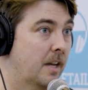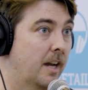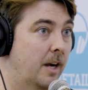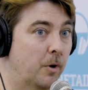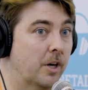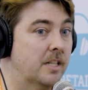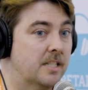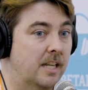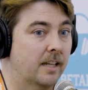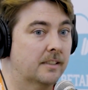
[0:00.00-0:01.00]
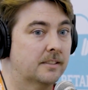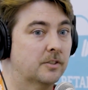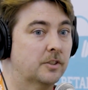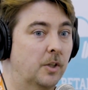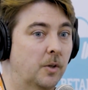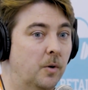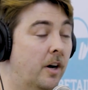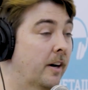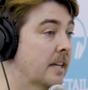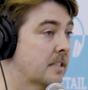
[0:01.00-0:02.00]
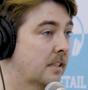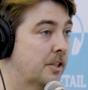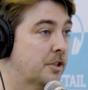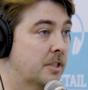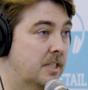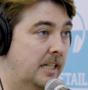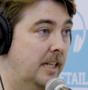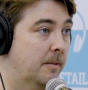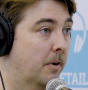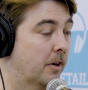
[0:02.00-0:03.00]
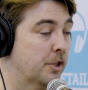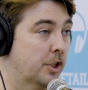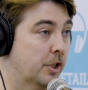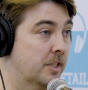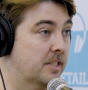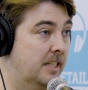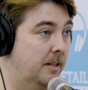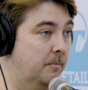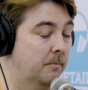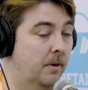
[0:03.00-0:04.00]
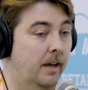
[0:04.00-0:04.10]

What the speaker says: I work in CX. So our escalation team, our insurance team,